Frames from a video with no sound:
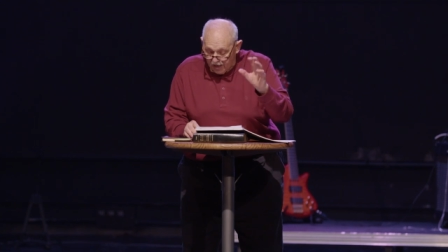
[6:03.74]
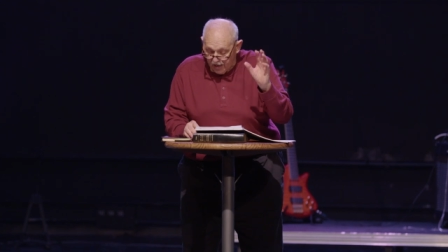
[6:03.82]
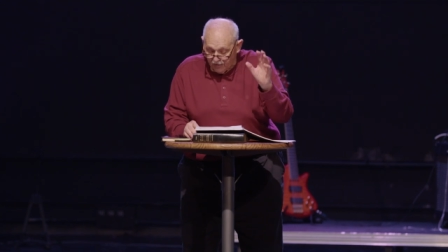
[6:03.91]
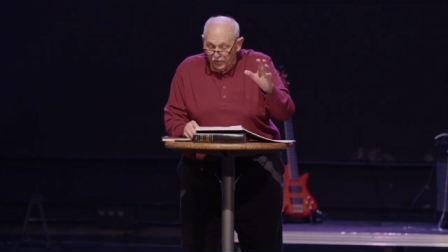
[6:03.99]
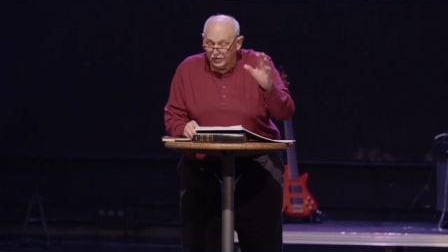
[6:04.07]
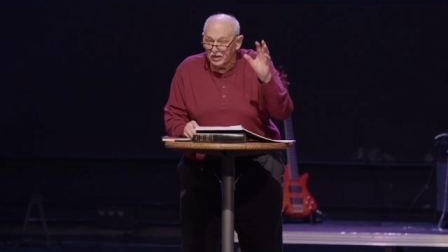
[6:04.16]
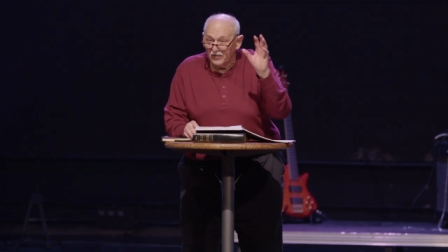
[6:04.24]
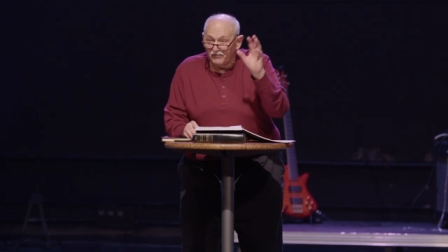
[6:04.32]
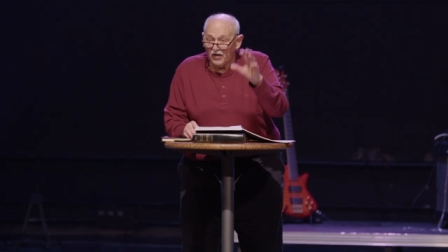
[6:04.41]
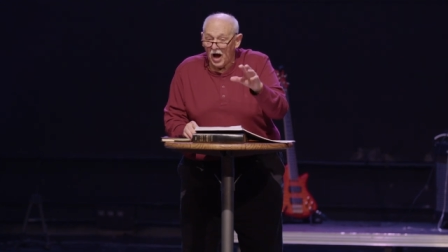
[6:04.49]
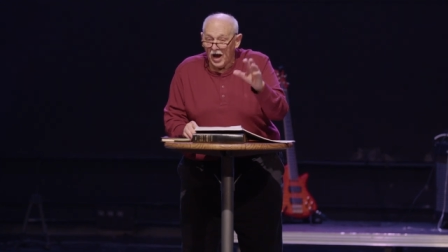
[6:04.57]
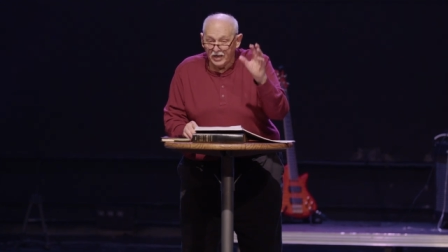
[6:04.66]
in the
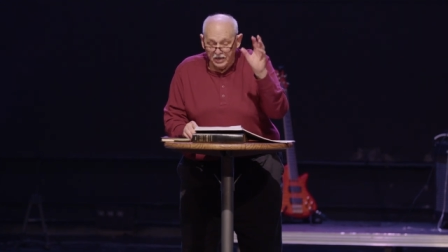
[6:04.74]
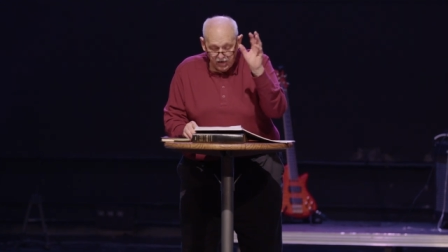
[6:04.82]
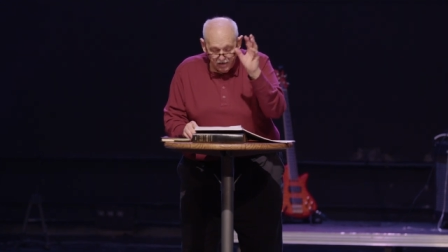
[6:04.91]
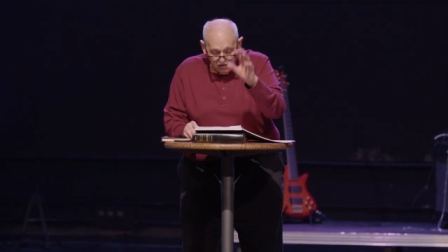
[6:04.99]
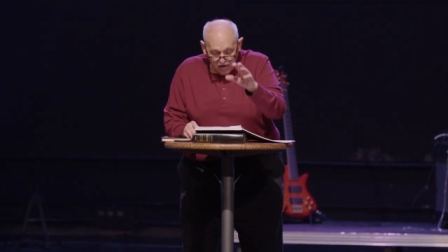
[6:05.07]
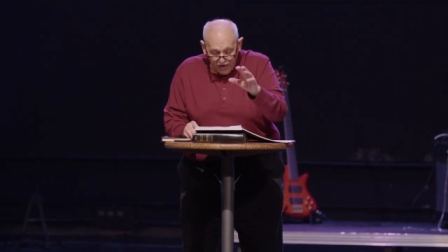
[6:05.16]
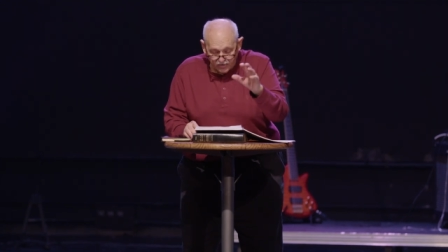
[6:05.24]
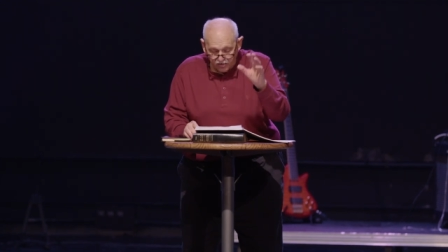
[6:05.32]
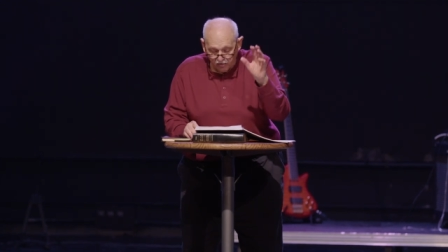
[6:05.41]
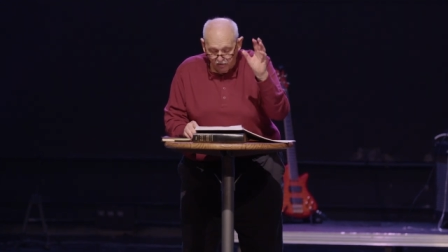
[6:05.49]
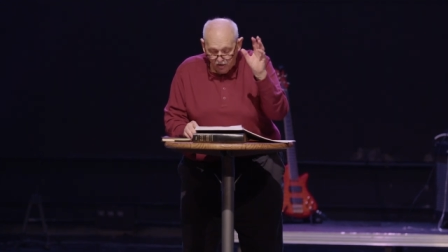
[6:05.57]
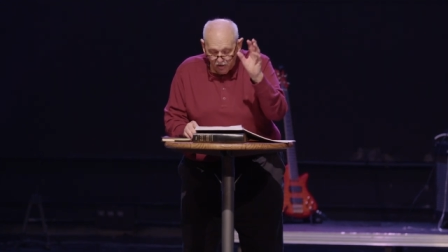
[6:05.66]
divine
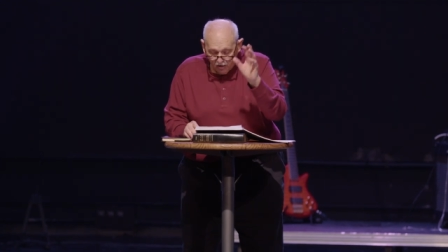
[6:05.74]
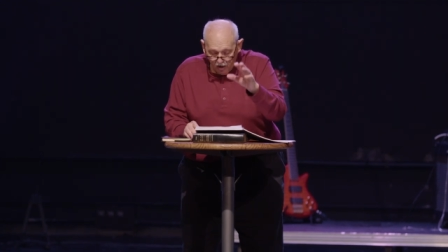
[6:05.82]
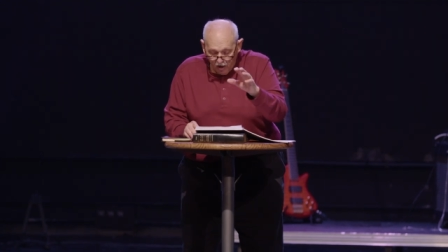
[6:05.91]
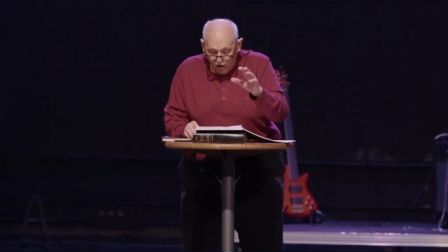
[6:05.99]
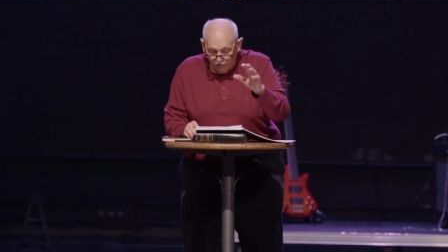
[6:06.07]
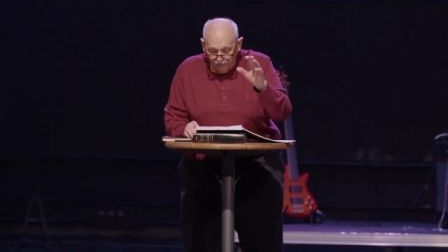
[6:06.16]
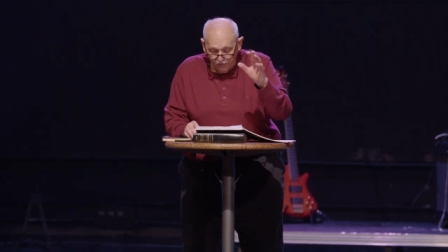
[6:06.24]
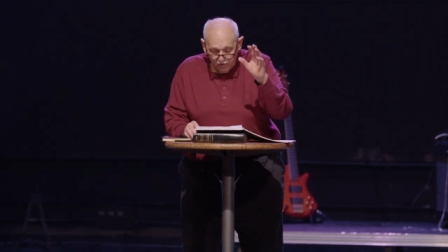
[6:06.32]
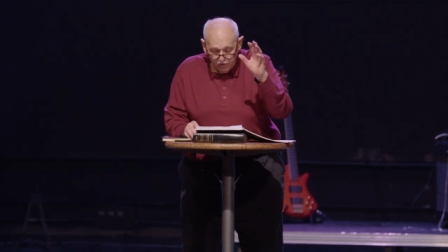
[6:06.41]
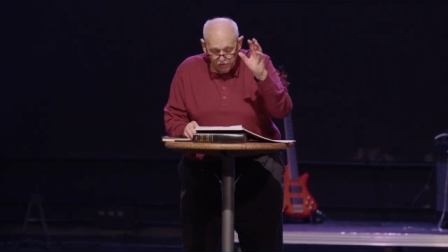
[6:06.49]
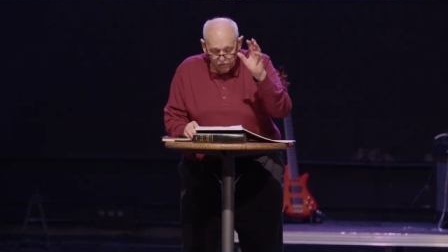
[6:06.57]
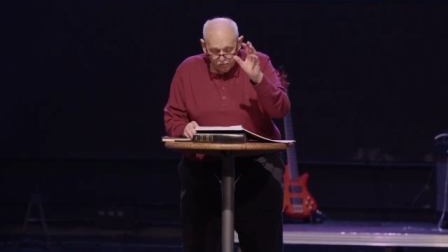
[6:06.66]
nature of
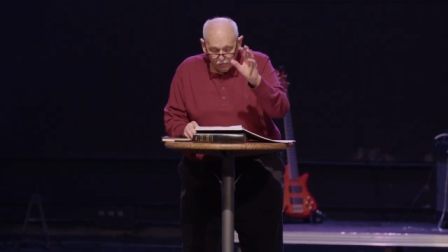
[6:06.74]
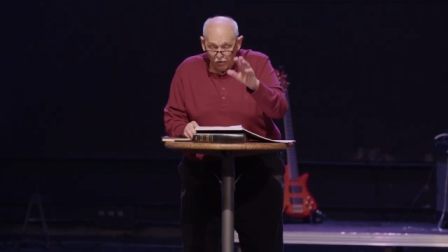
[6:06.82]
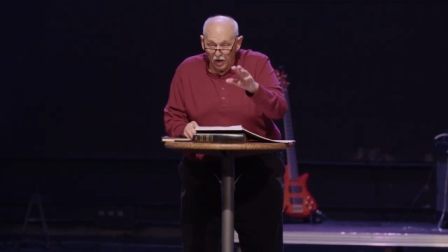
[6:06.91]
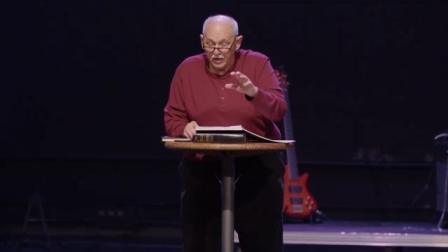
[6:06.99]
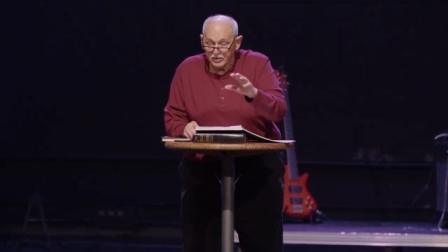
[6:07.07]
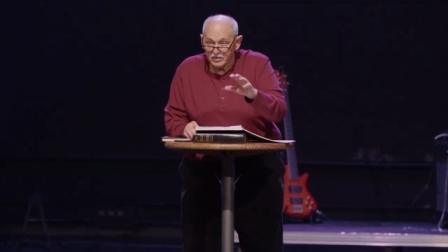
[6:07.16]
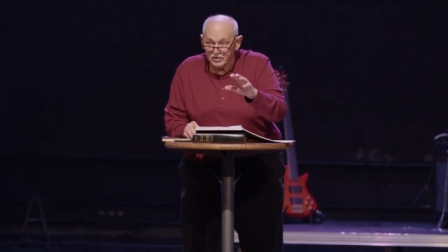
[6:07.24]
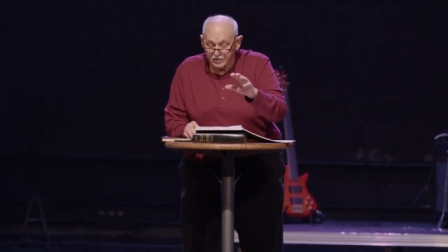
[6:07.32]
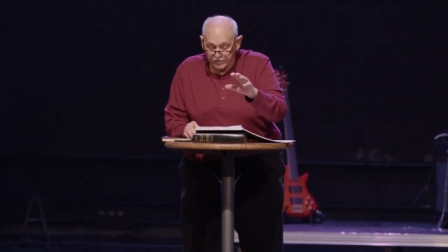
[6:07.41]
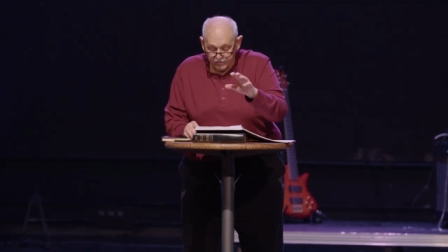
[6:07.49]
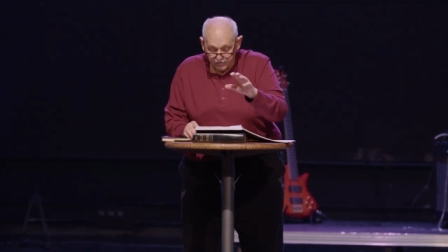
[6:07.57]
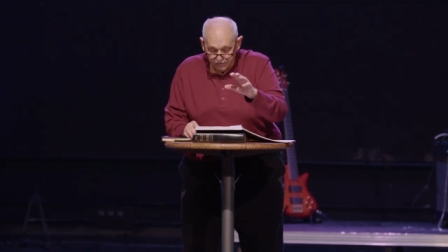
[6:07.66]

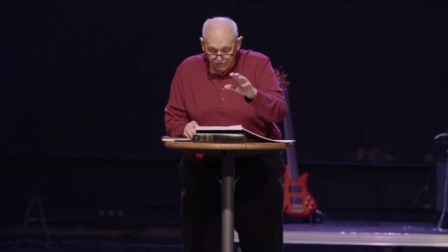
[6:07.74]
Christ.